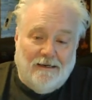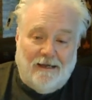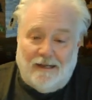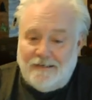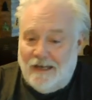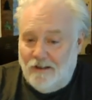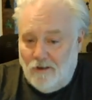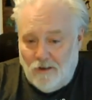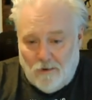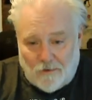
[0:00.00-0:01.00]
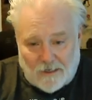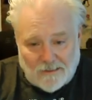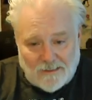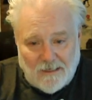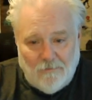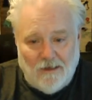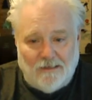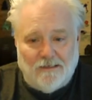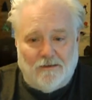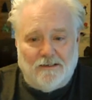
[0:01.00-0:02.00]
And I tell you, you will not see me
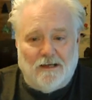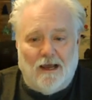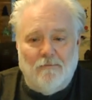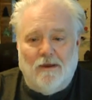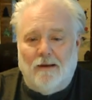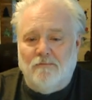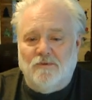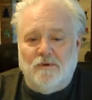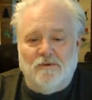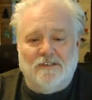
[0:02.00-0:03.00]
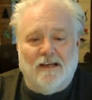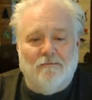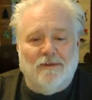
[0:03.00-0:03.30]
until the time comes when you say,